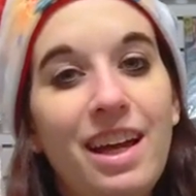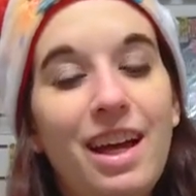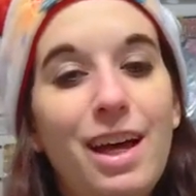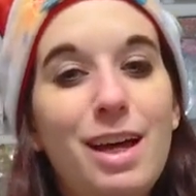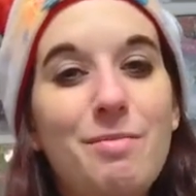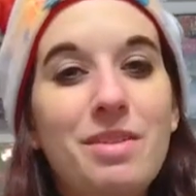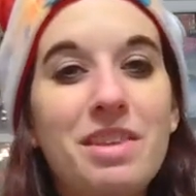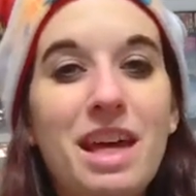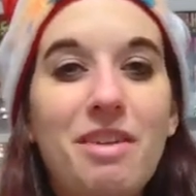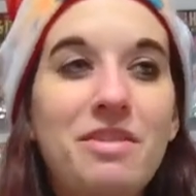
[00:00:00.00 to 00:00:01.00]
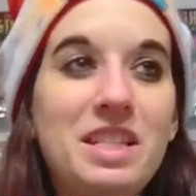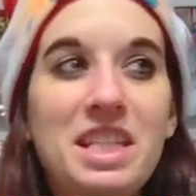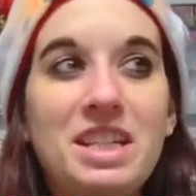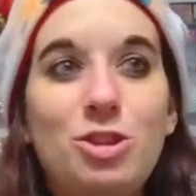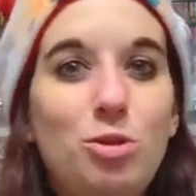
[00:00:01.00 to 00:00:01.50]
Um, that was
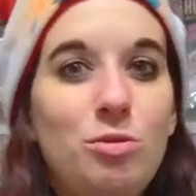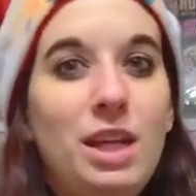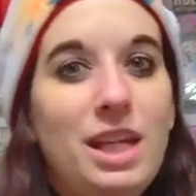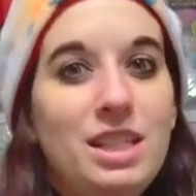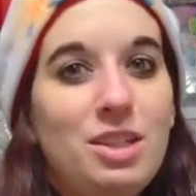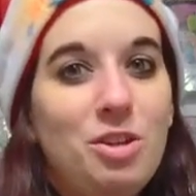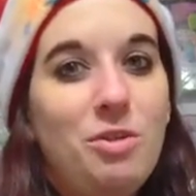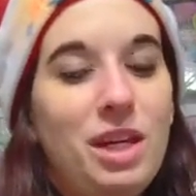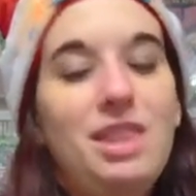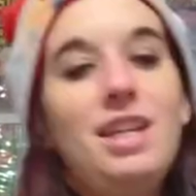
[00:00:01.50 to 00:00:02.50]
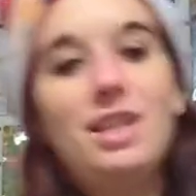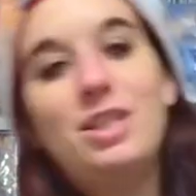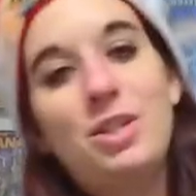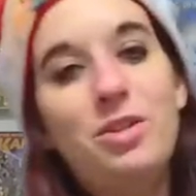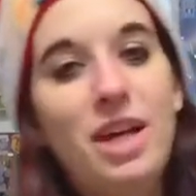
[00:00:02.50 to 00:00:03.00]
like two days ago, I think.
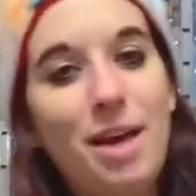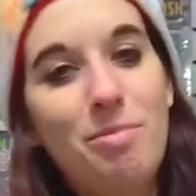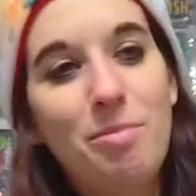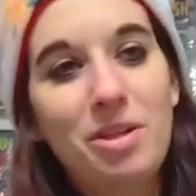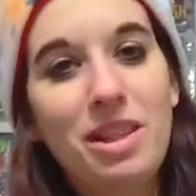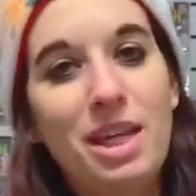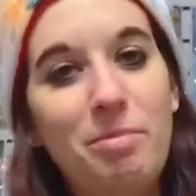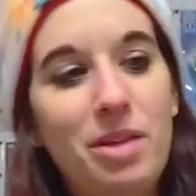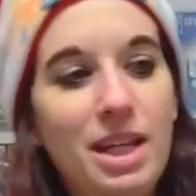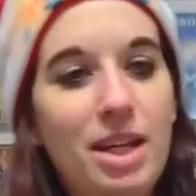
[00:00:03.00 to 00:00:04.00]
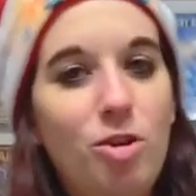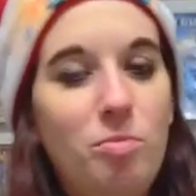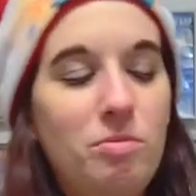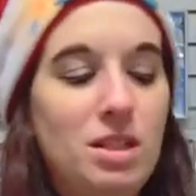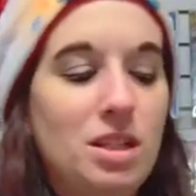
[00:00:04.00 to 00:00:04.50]
So happy birthday, buddy! I hope
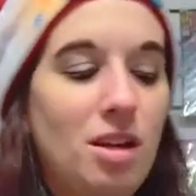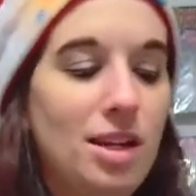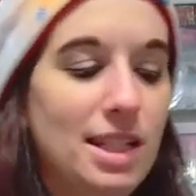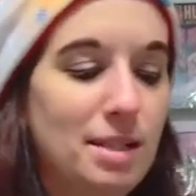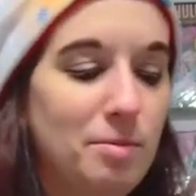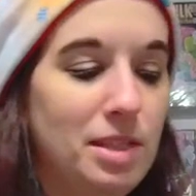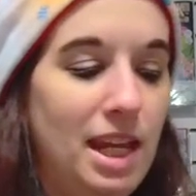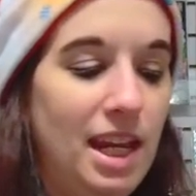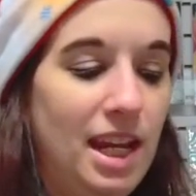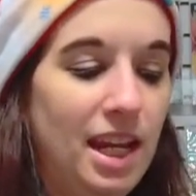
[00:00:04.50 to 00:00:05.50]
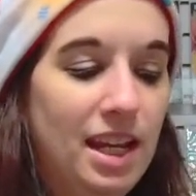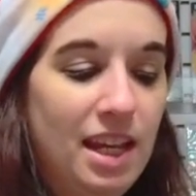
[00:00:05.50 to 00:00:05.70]
it was an awesome day.